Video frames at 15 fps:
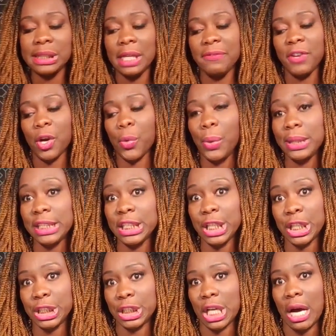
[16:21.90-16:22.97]
So if you're quitting
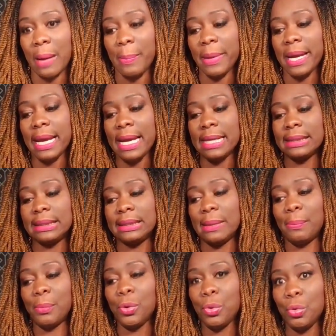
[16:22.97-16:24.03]
your job, is
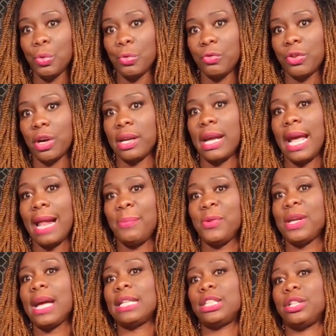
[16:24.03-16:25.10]
the move going to help
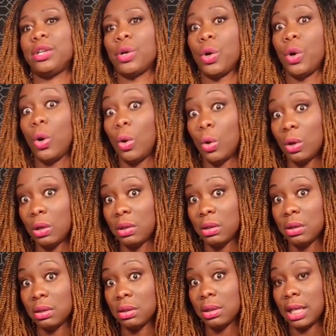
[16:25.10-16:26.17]
you get to the goal?
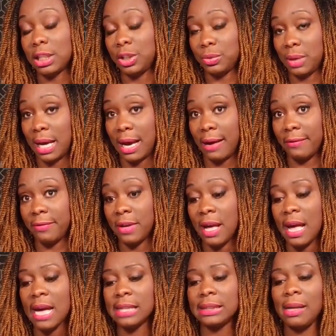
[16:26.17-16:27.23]
that you have.
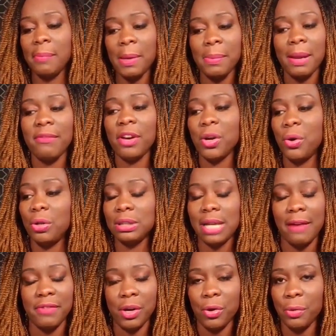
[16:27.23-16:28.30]
Some people have a goal to
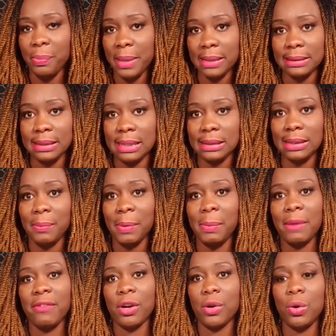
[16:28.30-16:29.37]
have their own business, some
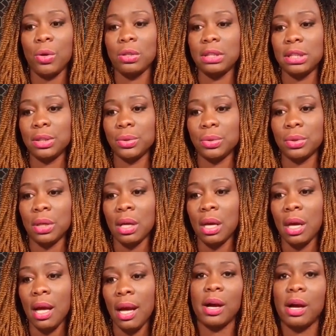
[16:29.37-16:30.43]
people have a goal to
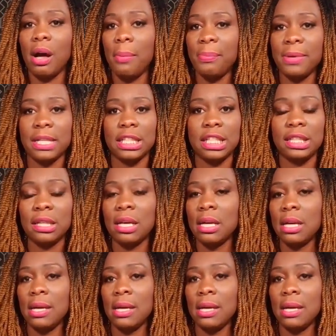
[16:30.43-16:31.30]
accomplish